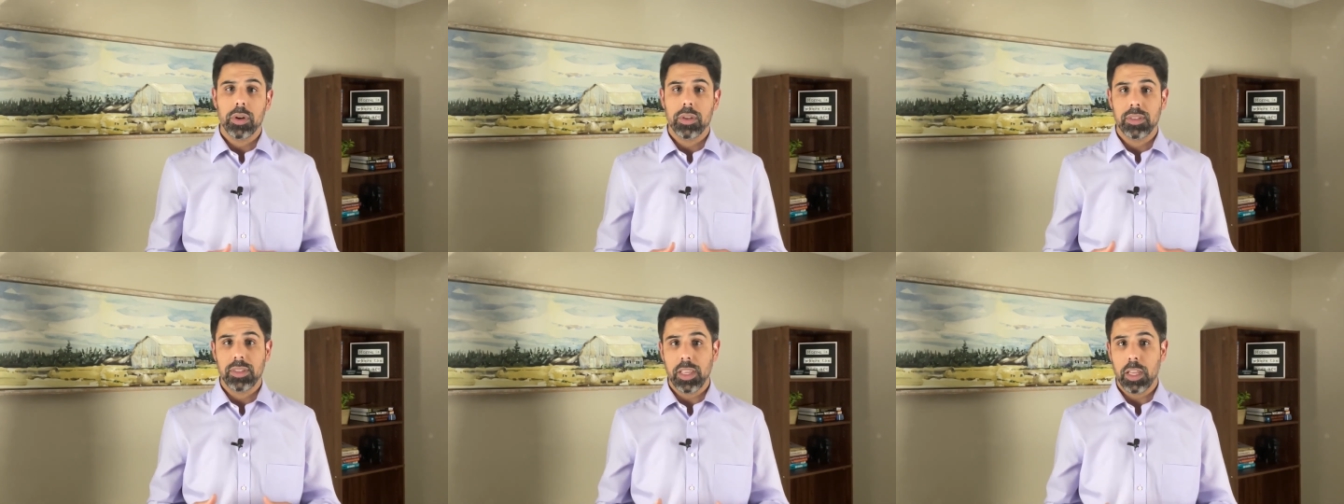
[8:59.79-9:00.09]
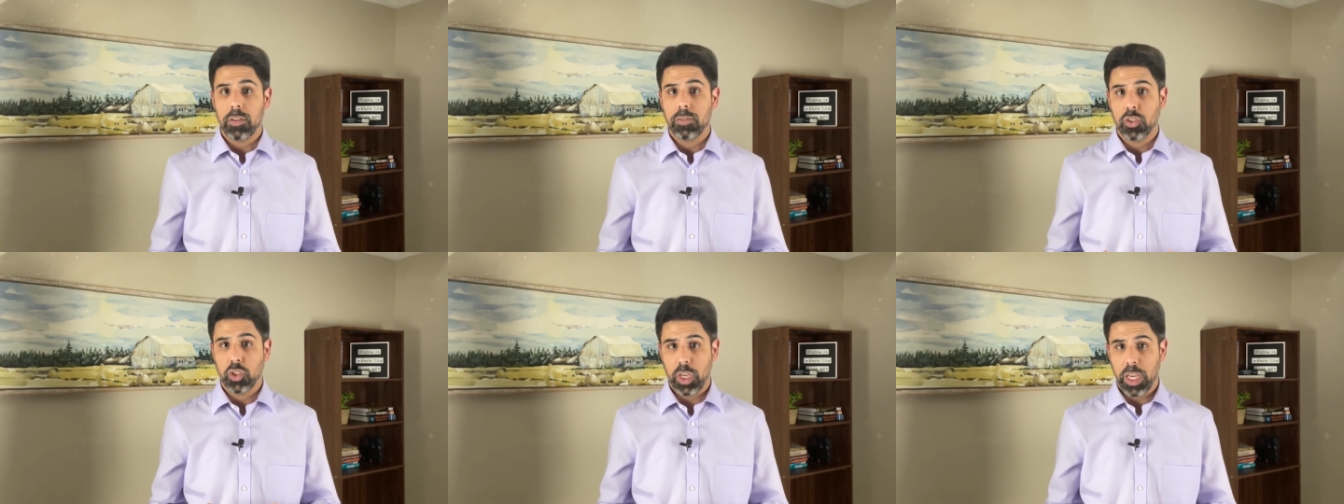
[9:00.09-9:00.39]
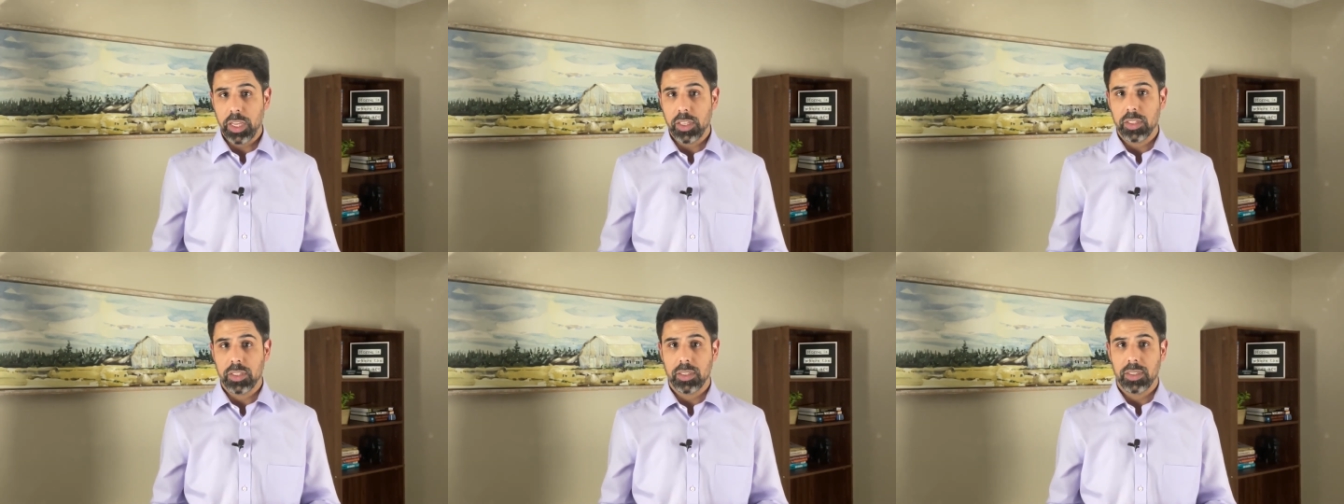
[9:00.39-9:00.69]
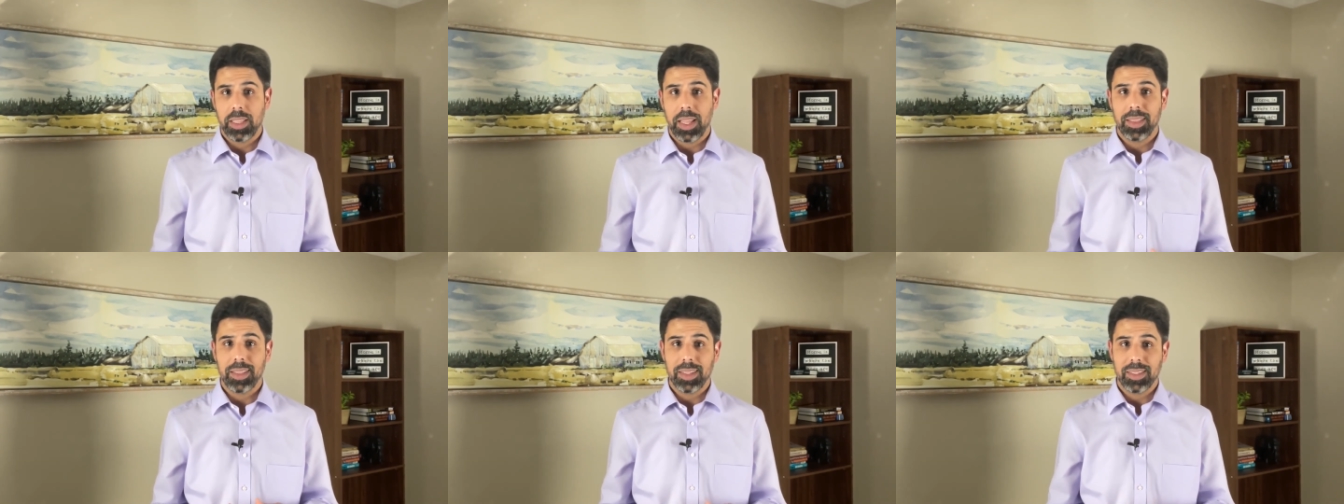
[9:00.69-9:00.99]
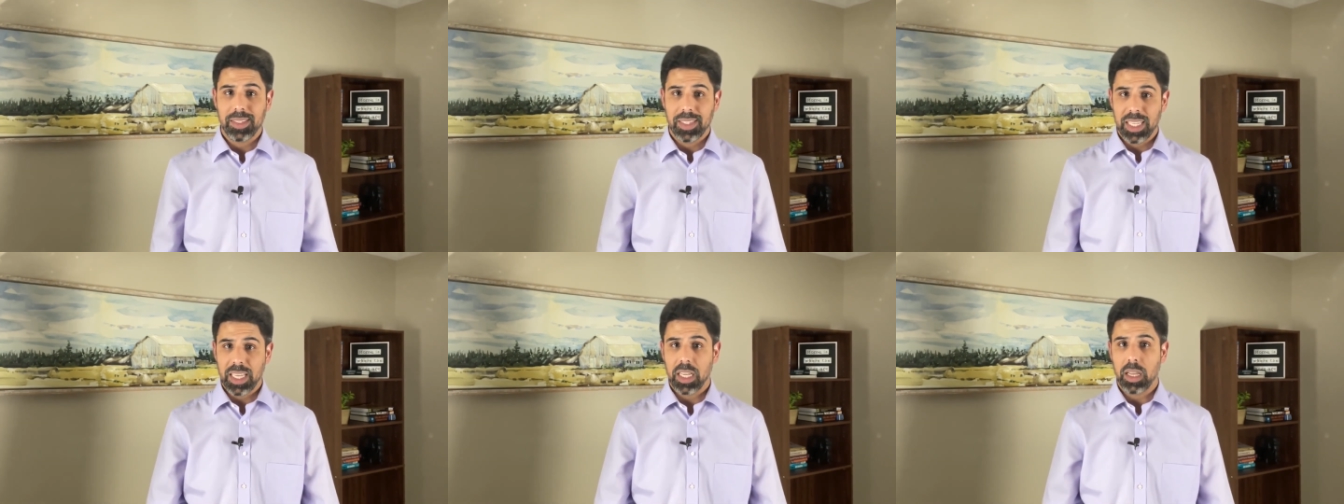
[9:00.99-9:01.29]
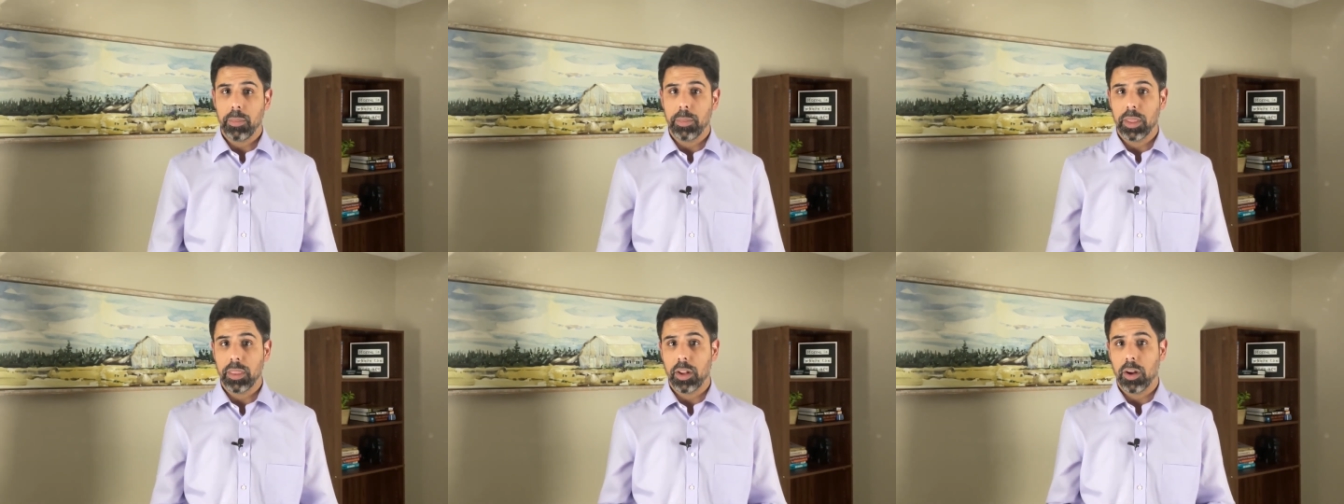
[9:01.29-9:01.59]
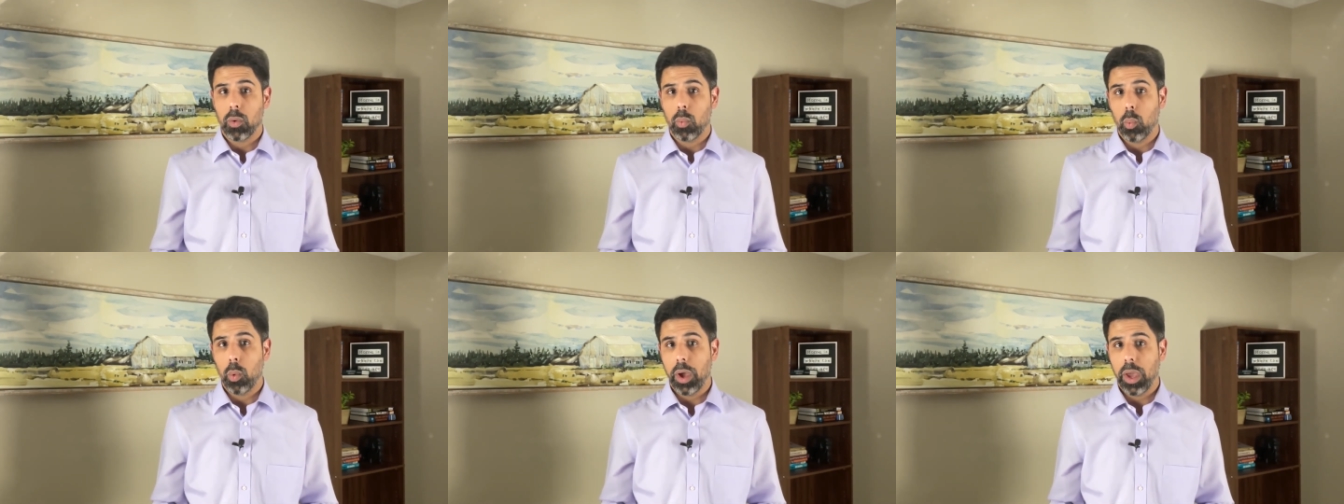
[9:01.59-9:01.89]
set of changes that they see coming their
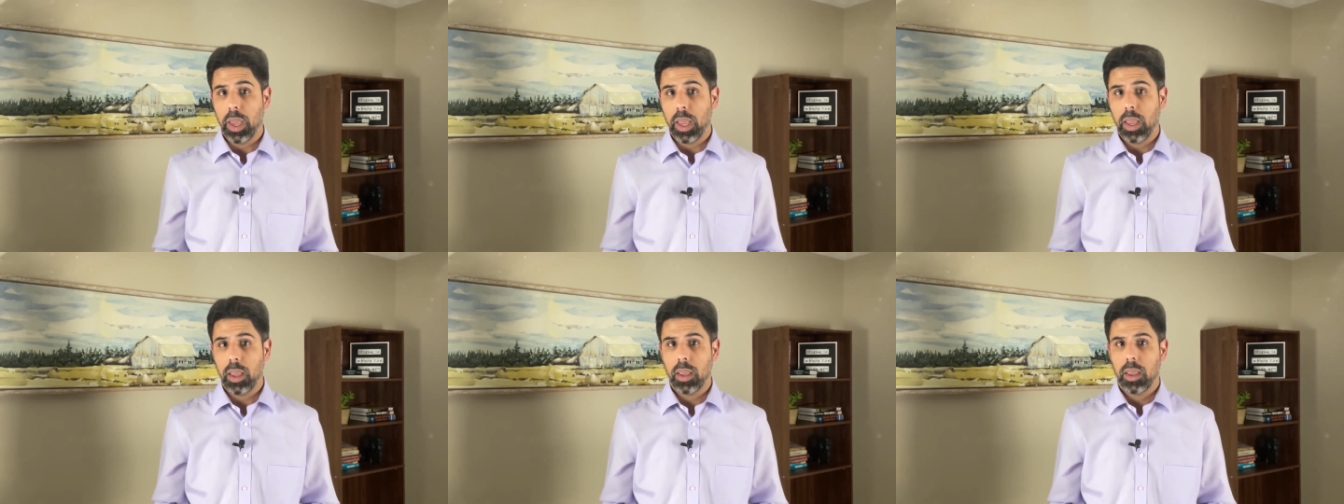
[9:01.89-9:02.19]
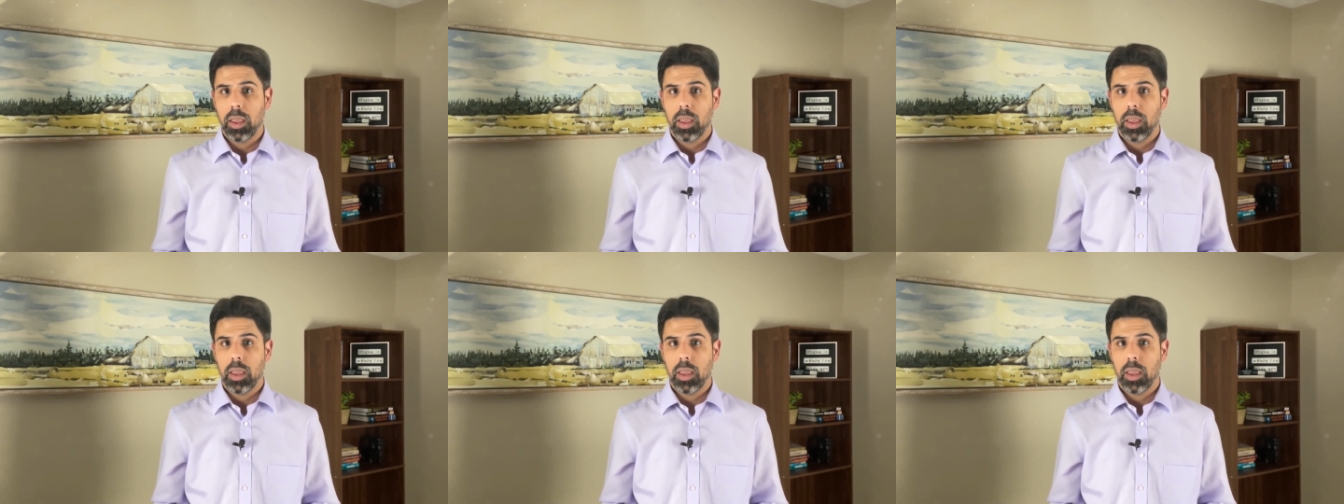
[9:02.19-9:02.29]
way